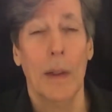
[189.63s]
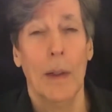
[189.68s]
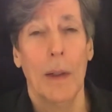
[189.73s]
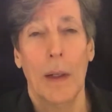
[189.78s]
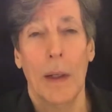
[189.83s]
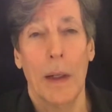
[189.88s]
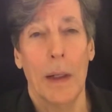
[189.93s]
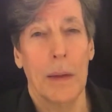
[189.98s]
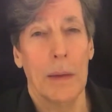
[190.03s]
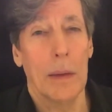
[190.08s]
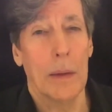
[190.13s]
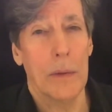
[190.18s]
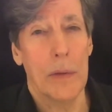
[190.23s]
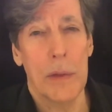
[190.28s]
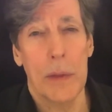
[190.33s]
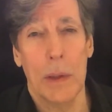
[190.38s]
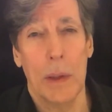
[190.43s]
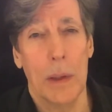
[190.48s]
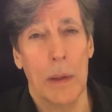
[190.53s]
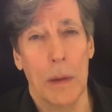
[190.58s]
I don't
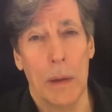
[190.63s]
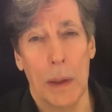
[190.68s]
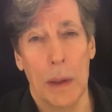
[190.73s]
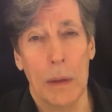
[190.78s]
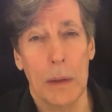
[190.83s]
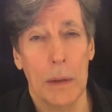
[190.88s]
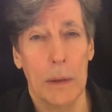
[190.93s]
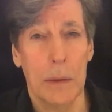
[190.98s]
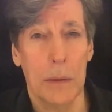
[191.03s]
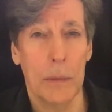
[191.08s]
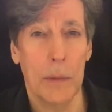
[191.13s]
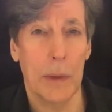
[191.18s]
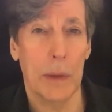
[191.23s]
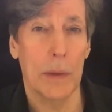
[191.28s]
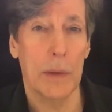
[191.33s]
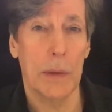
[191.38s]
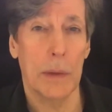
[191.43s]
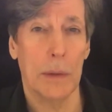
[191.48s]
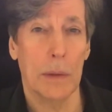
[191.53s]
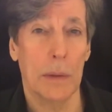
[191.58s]
see how I can do this
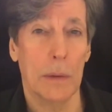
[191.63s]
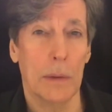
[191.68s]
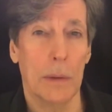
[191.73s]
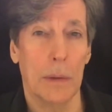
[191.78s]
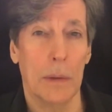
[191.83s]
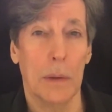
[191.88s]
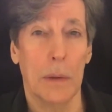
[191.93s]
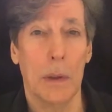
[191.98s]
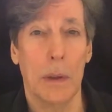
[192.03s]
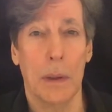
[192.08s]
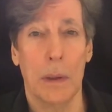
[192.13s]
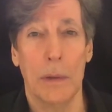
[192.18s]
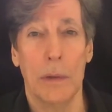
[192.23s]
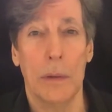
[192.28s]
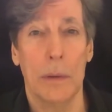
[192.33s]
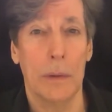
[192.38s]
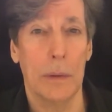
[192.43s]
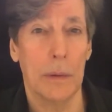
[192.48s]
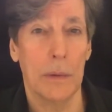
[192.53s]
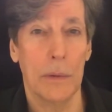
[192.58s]
in good
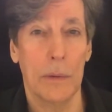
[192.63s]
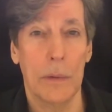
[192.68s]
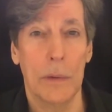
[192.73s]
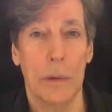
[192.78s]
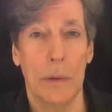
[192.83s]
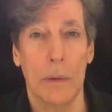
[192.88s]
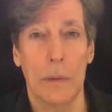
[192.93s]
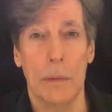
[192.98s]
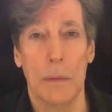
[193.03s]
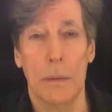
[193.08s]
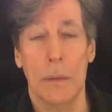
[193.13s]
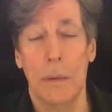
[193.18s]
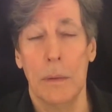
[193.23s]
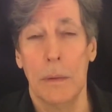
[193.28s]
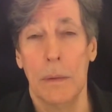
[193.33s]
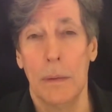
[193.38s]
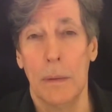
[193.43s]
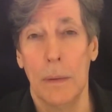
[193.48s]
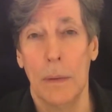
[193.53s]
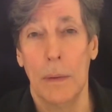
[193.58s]
conscience, Toad.
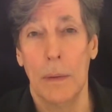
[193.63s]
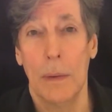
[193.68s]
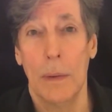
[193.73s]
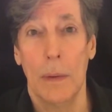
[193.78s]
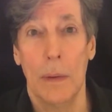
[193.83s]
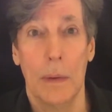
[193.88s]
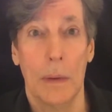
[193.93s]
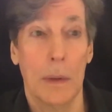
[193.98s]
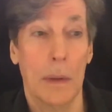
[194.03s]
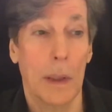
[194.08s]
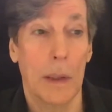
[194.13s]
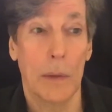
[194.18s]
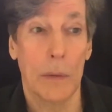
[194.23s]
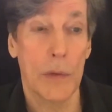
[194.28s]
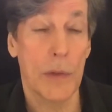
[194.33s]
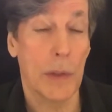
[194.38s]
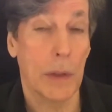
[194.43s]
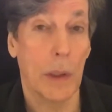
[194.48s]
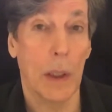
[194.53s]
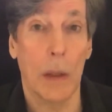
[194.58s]
I don't
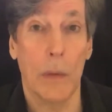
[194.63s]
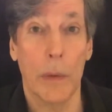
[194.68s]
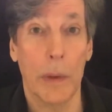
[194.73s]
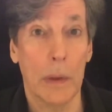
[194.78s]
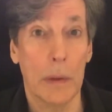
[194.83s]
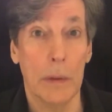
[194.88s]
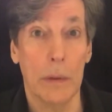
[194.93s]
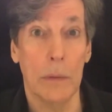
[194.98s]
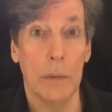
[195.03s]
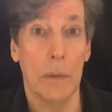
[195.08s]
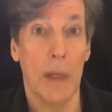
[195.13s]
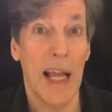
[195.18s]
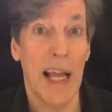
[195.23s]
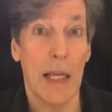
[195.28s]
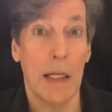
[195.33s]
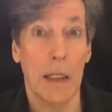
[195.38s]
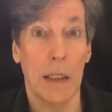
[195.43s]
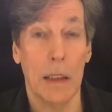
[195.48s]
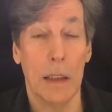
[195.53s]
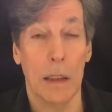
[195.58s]
see how I can do
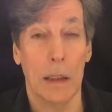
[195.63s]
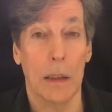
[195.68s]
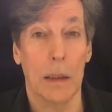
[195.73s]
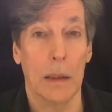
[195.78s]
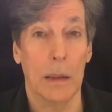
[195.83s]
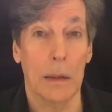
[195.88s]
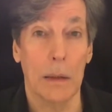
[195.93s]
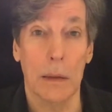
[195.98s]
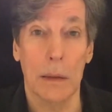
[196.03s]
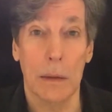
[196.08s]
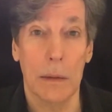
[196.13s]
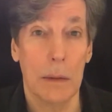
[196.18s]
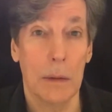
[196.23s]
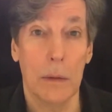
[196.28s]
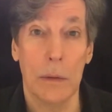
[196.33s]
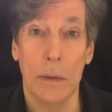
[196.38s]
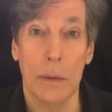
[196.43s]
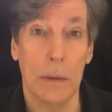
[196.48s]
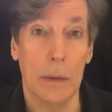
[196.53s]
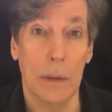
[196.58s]
anything in
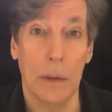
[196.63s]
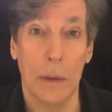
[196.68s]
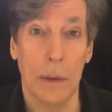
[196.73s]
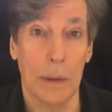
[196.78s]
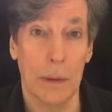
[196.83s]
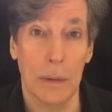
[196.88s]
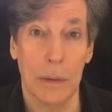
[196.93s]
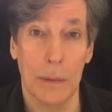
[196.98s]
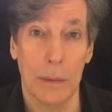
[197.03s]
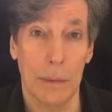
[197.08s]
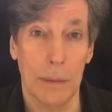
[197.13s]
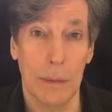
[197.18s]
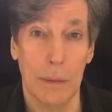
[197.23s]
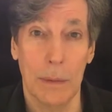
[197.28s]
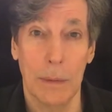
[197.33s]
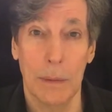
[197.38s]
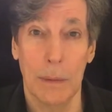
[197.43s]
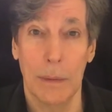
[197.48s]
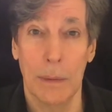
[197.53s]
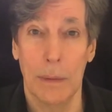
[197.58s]
good conscience.
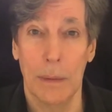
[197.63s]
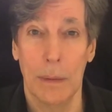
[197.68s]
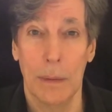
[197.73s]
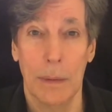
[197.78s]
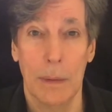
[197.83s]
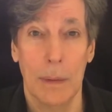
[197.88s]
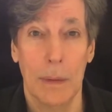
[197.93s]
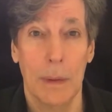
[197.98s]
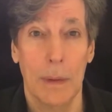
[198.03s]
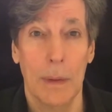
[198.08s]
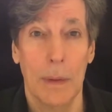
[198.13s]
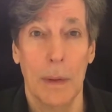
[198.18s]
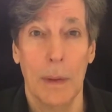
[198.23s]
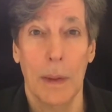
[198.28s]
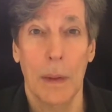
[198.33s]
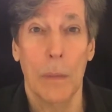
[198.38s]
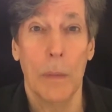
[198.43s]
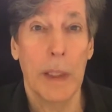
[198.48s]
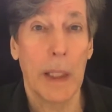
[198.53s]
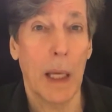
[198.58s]

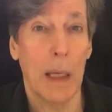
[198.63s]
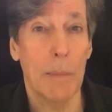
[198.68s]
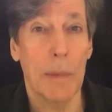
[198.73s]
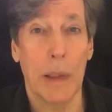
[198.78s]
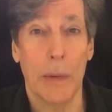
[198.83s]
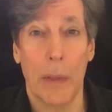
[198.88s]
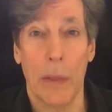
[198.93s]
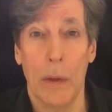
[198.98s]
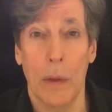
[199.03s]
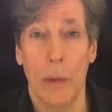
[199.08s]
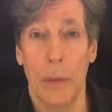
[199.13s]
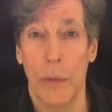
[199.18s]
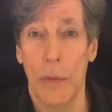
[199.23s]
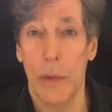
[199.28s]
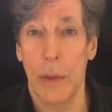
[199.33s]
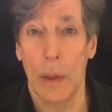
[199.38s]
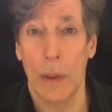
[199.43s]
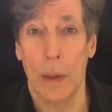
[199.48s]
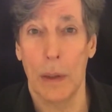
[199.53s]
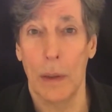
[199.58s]
We came out of the
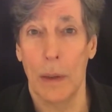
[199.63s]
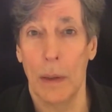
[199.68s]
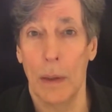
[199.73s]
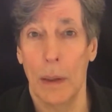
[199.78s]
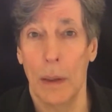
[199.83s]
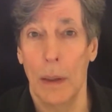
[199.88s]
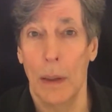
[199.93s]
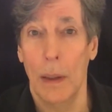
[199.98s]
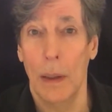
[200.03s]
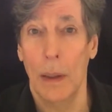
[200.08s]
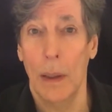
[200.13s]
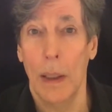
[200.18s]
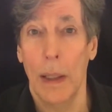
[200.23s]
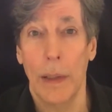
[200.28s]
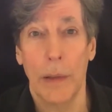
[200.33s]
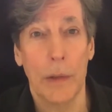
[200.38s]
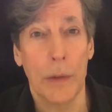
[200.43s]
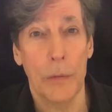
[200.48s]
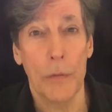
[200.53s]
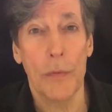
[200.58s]
hotel and
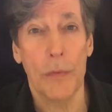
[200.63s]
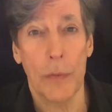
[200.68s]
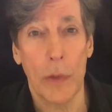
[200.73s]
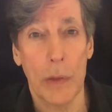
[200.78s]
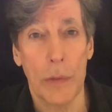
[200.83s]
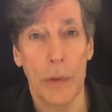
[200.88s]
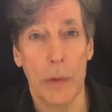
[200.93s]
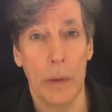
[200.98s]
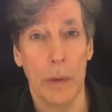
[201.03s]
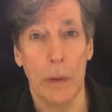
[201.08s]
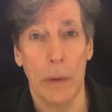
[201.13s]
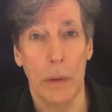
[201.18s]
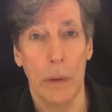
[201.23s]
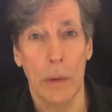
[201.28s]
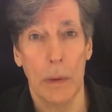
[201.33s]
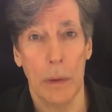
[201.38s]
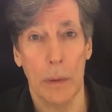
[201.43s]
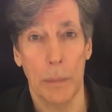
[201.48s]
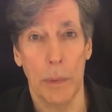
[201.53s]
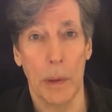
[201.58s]
confronted
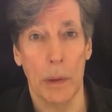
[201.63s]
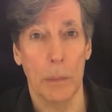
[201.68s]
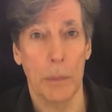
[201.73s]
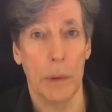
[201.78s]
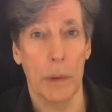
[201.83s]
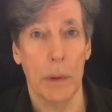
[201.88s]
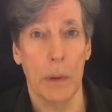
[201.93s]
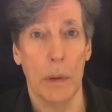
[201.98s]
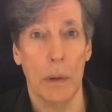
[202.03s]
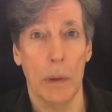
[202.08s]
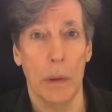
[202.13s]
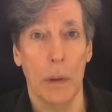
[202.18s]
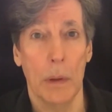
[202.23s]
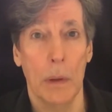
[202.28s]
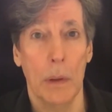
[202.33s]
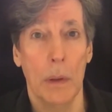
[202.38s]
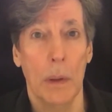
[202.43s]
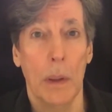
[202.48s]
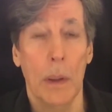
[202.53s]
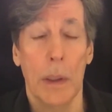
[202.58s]
the baby.
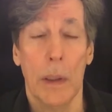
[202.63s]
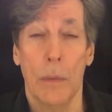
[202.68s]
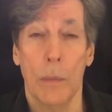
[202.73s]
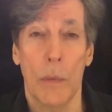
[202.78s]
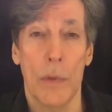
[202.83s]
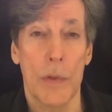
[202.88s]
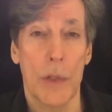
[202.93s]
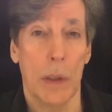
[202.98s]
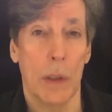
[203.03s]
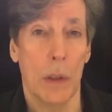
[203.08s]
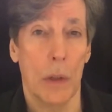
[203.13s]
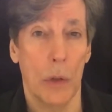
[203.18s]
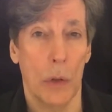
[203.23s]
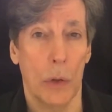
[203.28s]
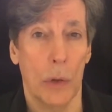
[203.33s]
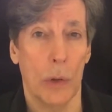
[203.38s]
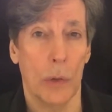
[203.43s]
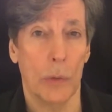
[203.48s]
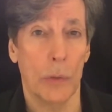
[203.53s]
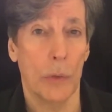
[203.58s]
It was in a
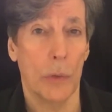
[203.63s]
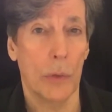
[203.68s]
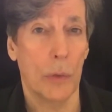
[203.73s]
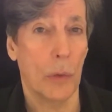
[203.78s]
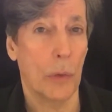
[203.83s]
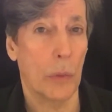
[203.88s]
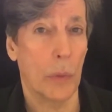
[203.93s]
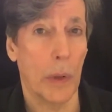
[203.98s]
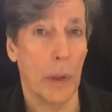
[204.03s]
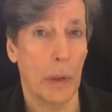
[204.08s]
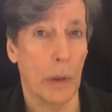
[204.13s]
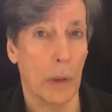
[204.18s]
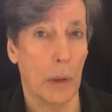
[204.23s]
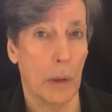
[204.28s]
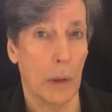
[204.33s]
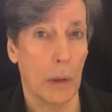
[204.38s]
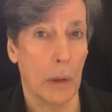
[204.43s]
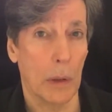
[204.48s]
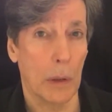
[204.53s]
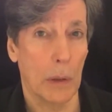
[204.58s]
hooded
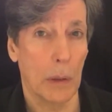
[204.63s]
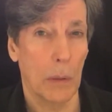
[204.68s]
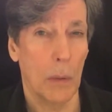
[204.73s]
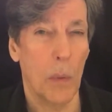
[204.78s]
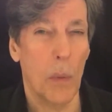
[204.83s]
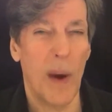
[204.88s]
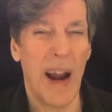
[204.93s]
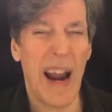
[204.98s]
cradle. Wah!